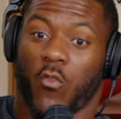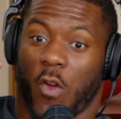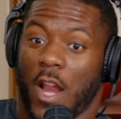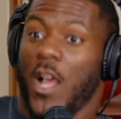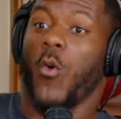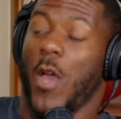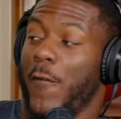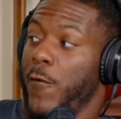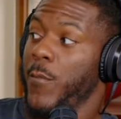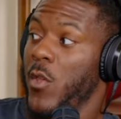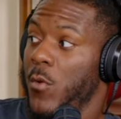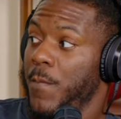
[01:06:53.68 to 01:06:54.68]
running away
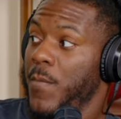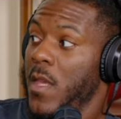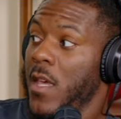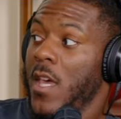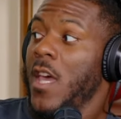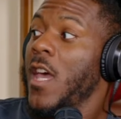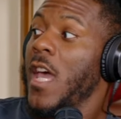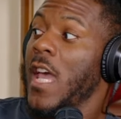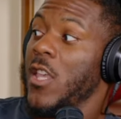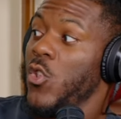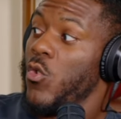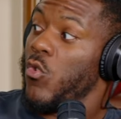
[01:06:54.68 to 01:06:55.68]
from you
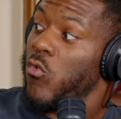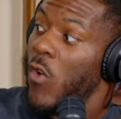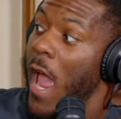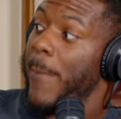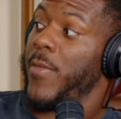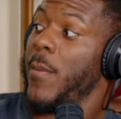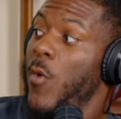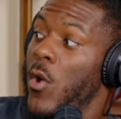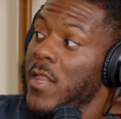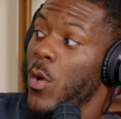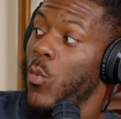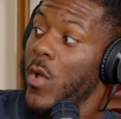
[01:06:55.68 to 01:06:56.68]
and you wrap them
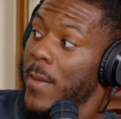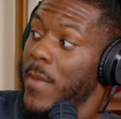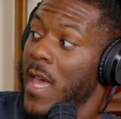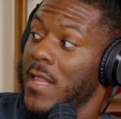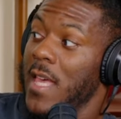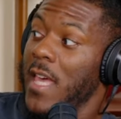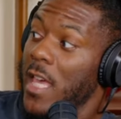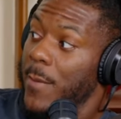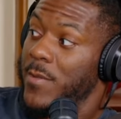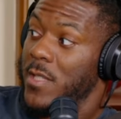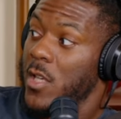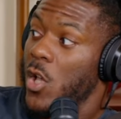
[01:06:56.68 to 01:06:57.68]
on the whip at the
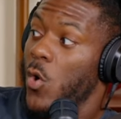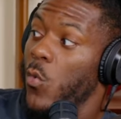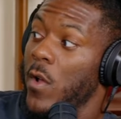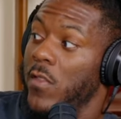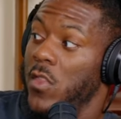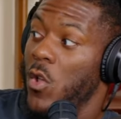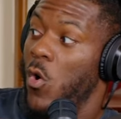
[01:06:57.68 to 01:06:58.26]
hips with,